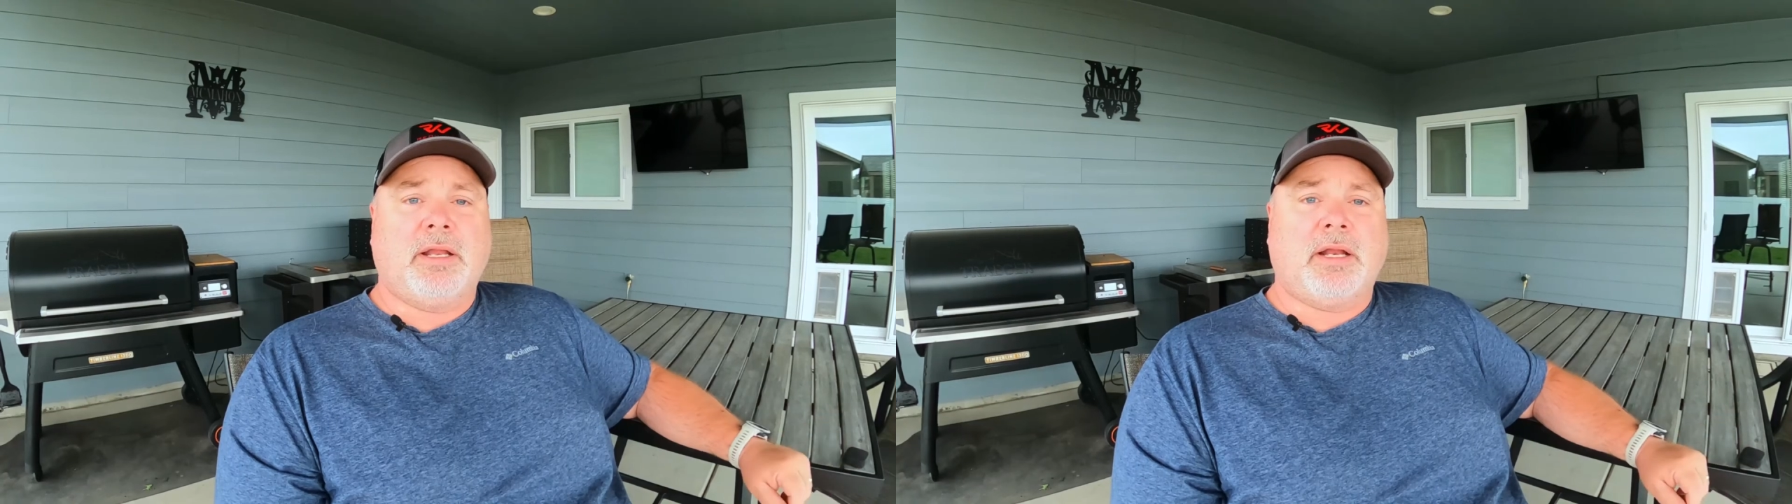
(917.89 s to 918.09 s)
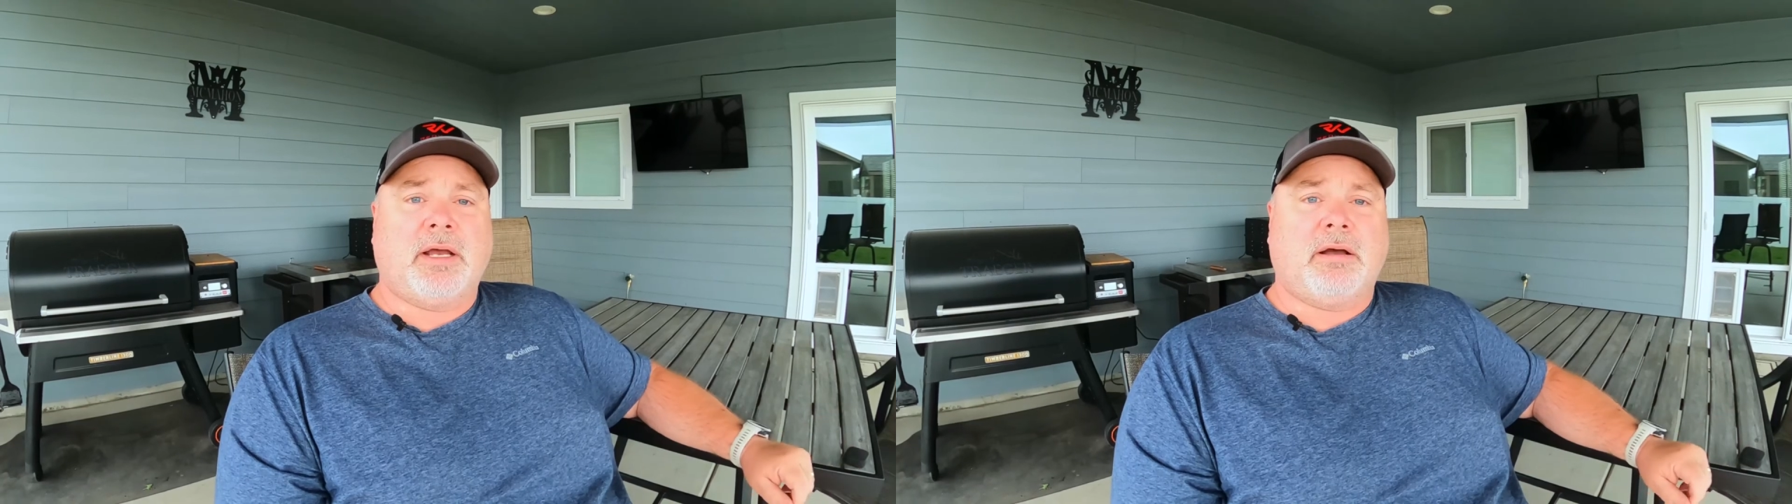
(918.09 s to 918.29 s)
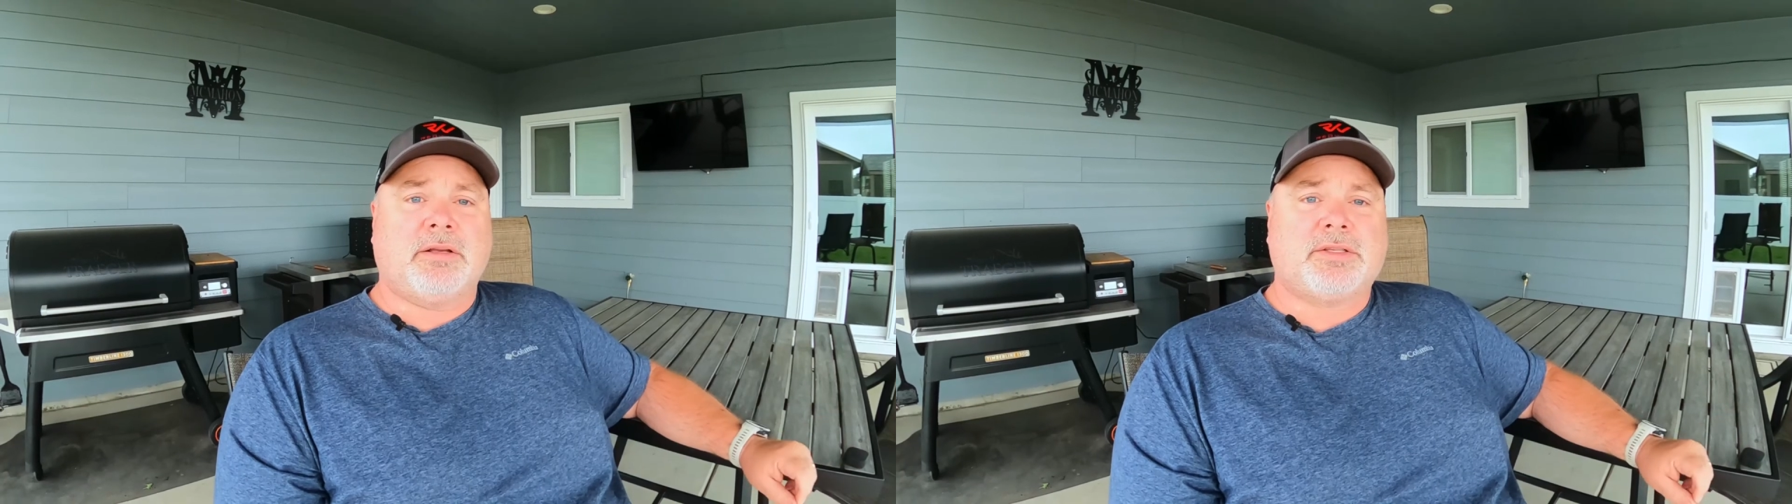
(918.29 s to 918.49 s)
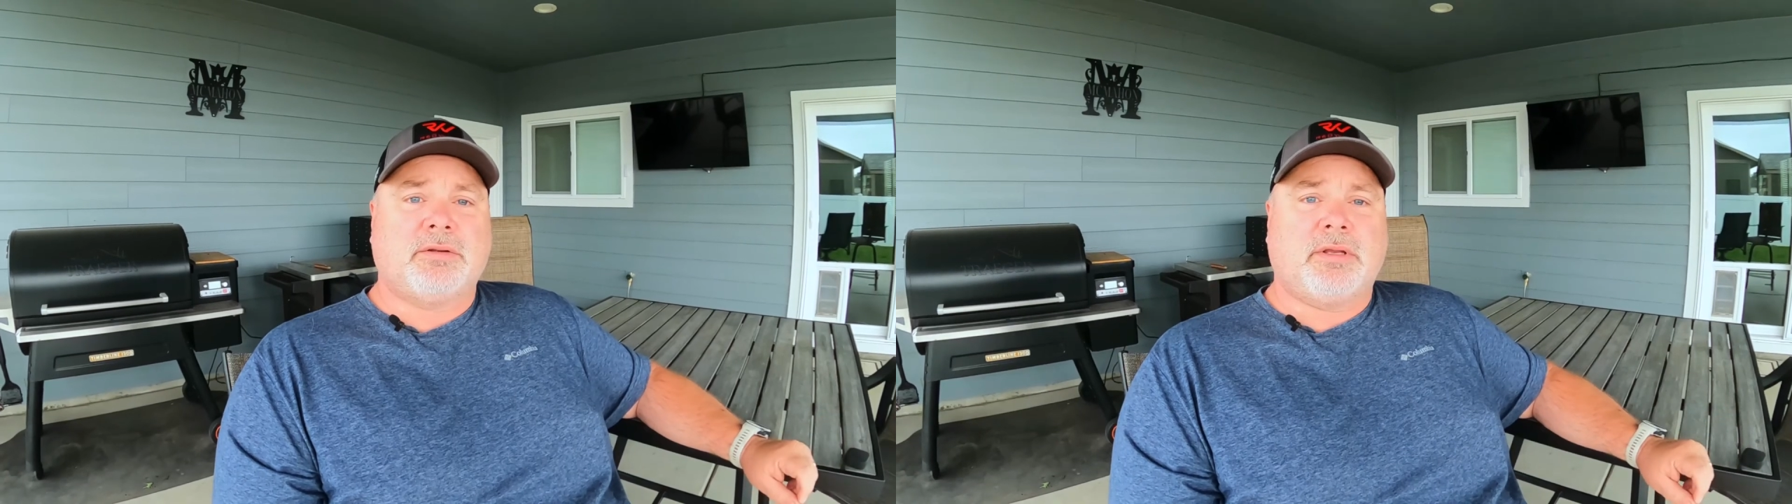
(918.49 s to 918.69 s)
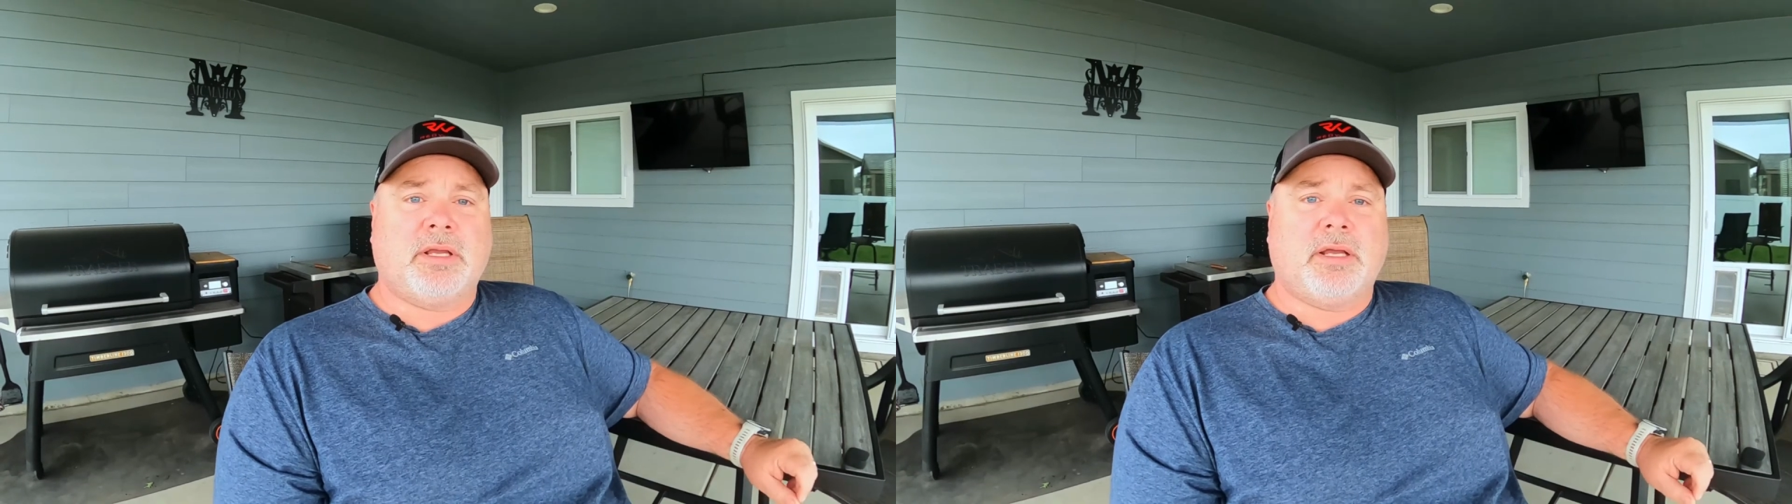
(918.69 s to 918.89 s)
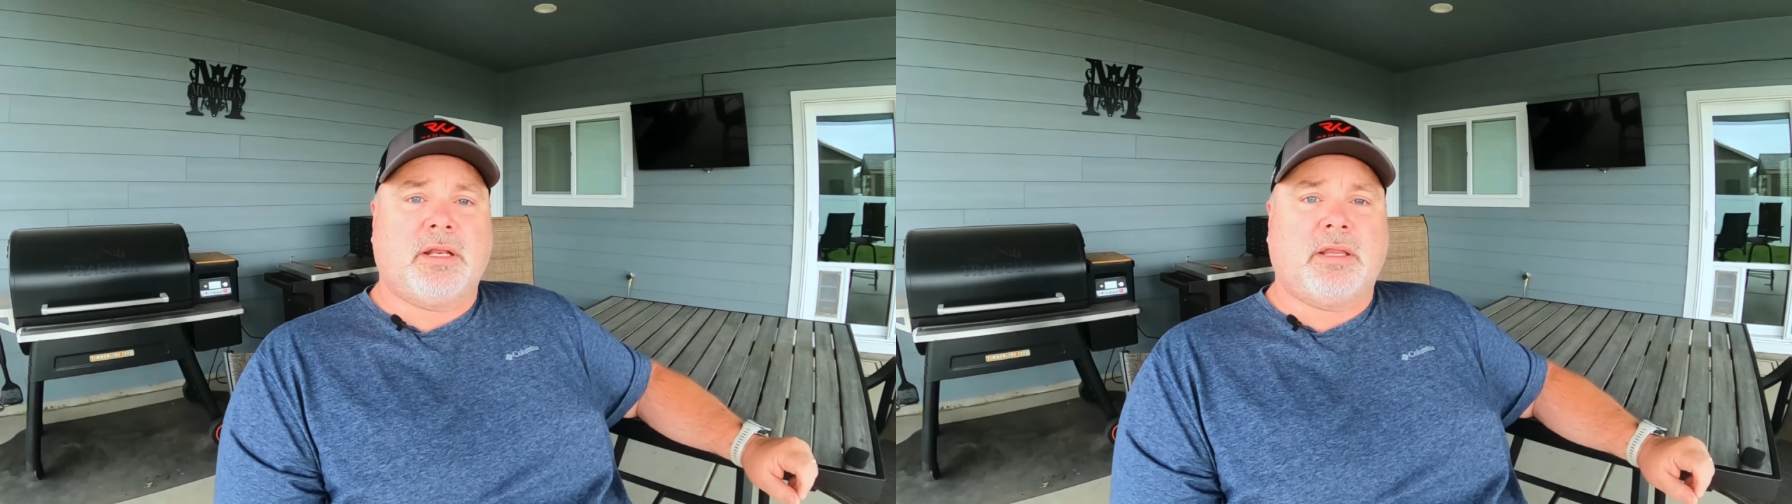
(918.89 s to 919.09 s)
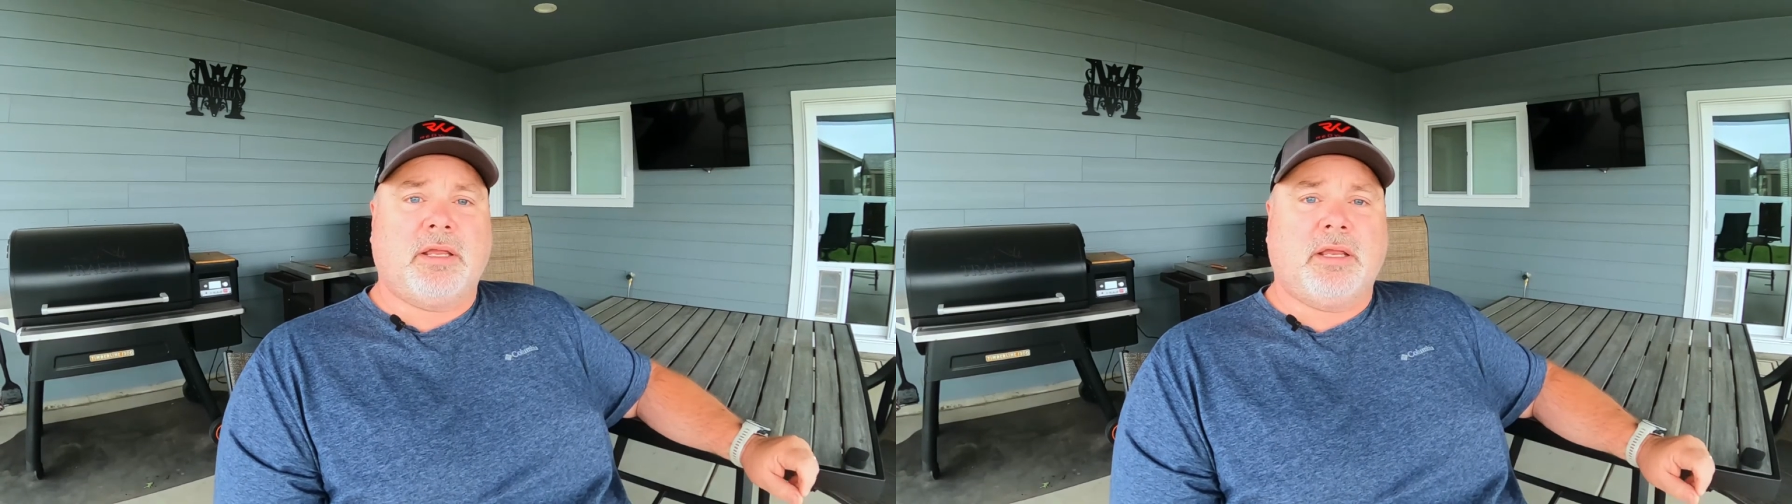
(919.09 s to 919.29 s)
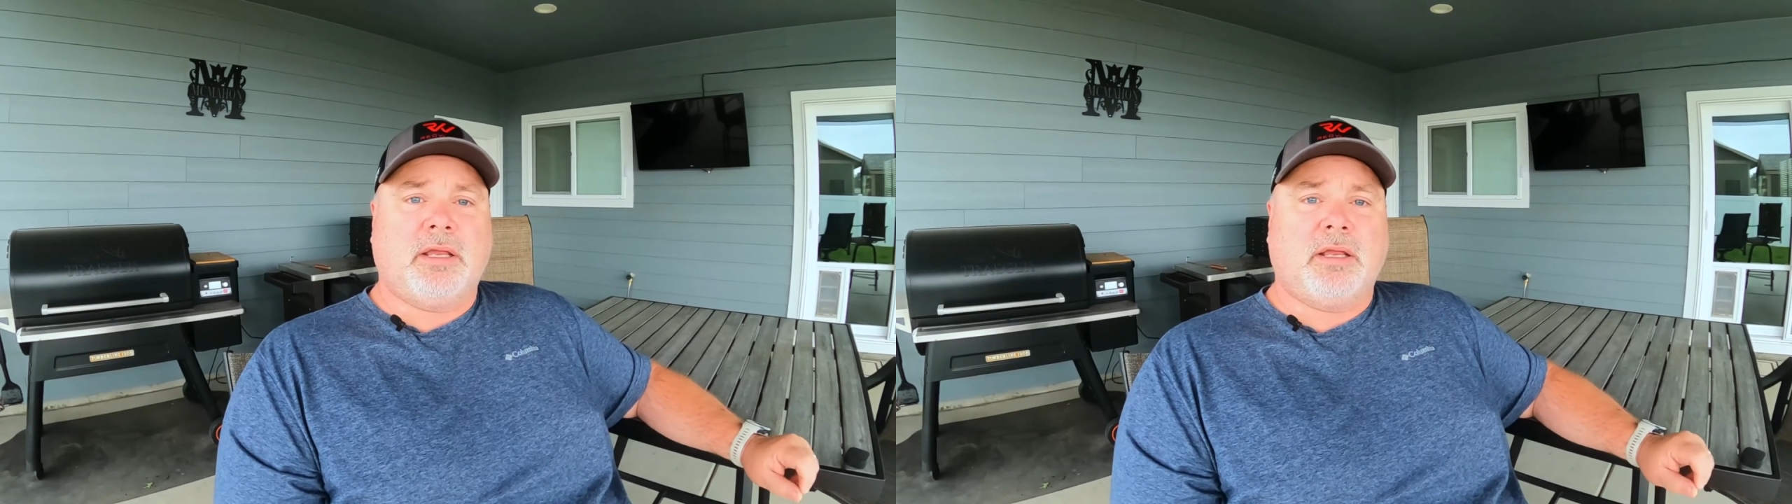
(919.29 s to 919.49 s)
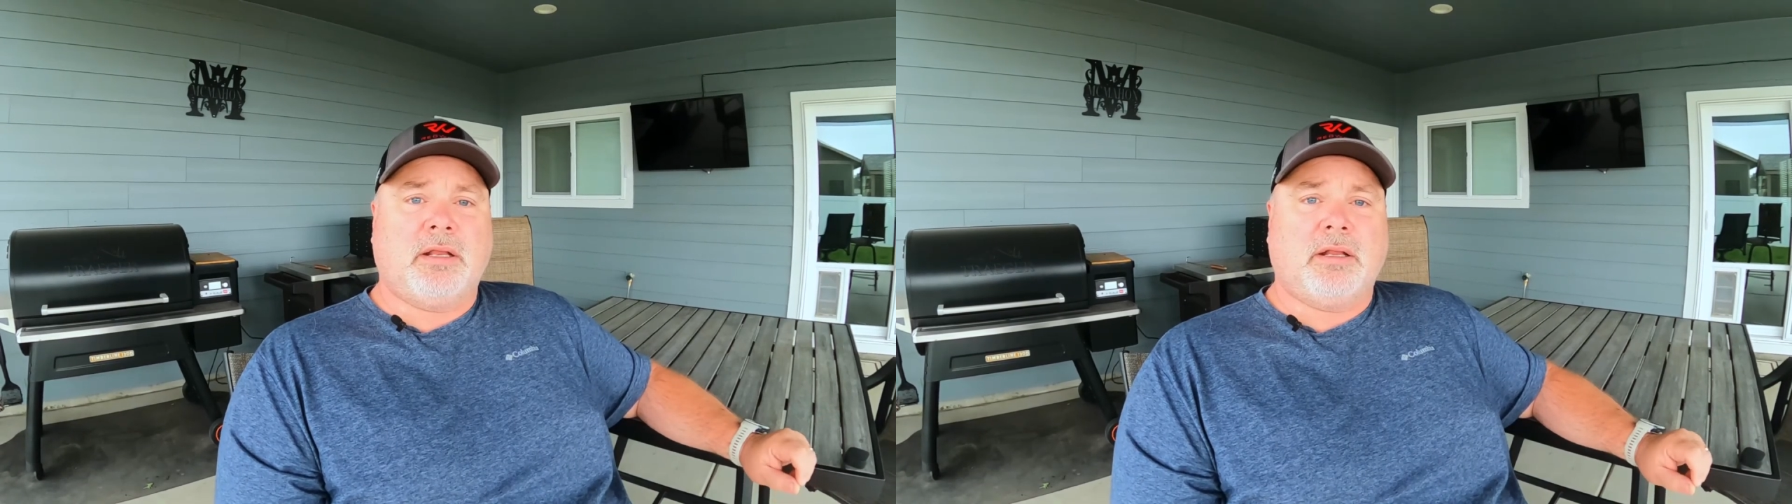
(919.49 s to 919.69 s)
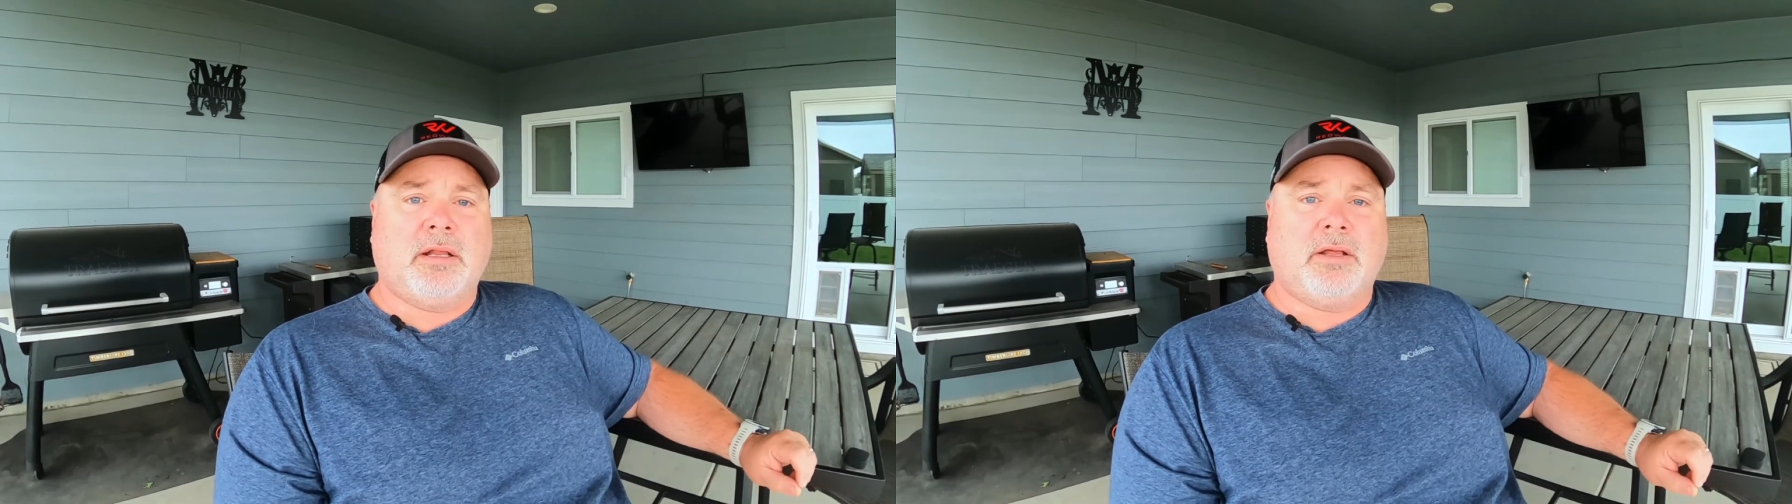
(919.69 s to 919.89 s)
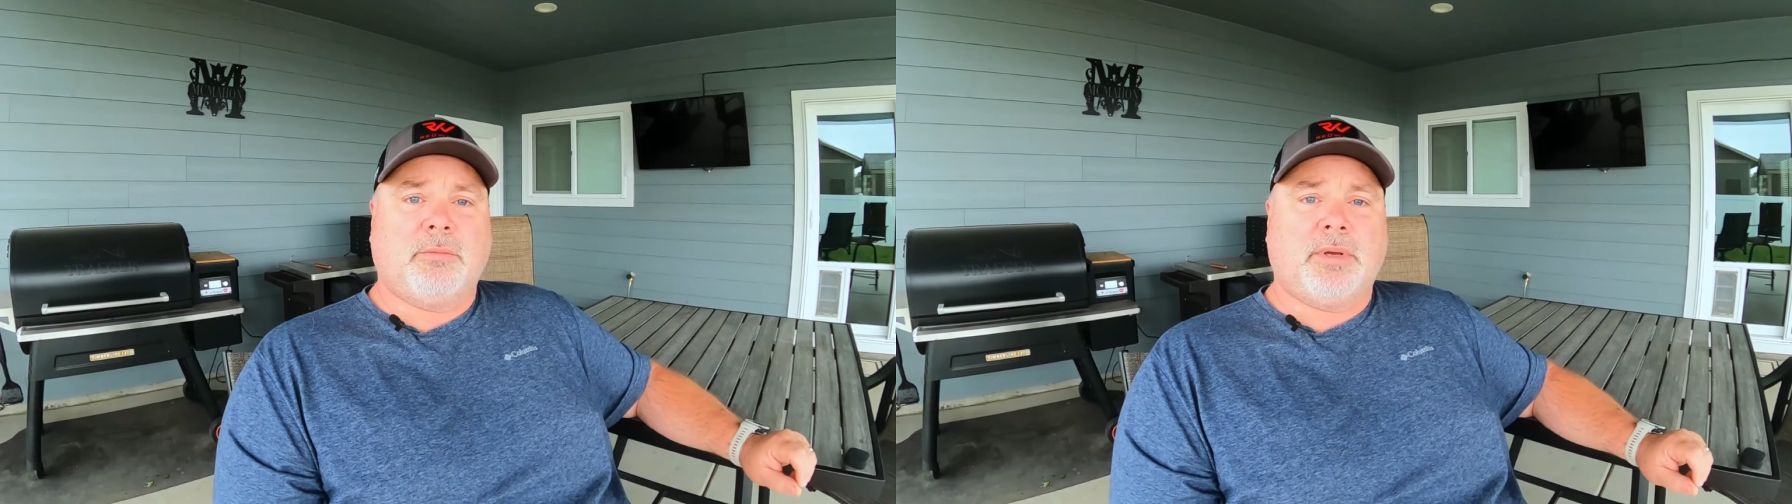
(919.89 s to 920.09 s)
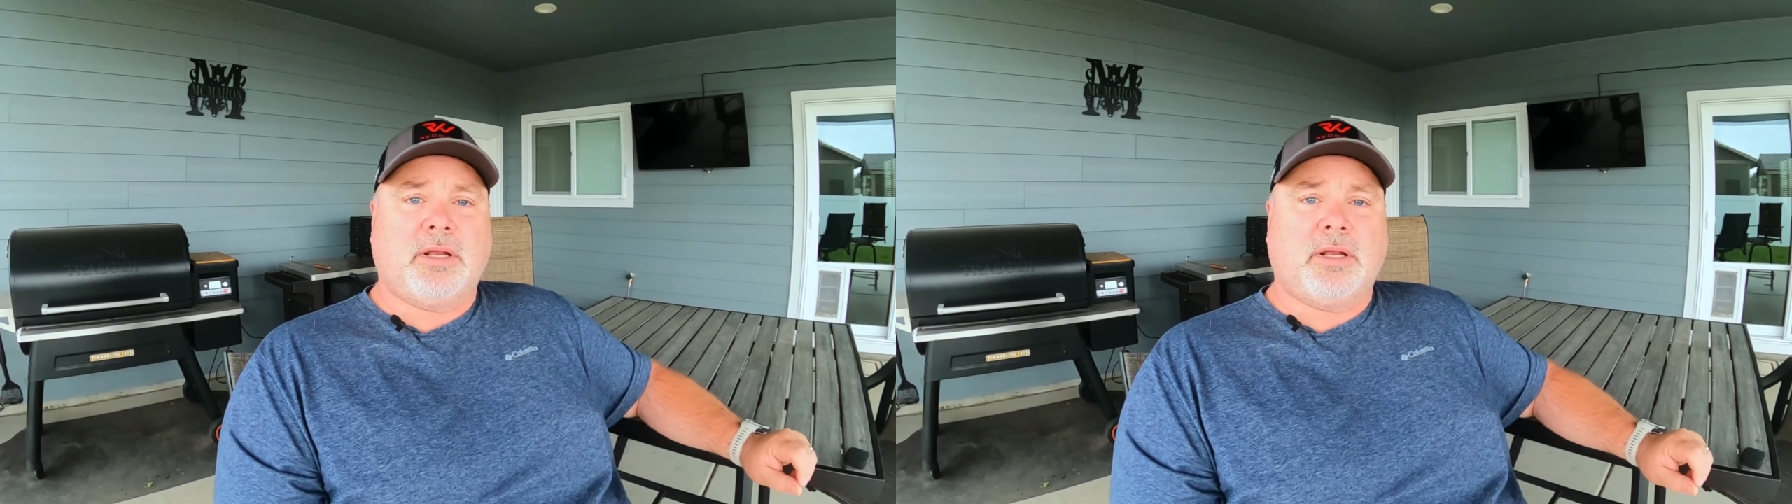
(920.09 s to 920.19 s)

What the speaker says: And then I also did a little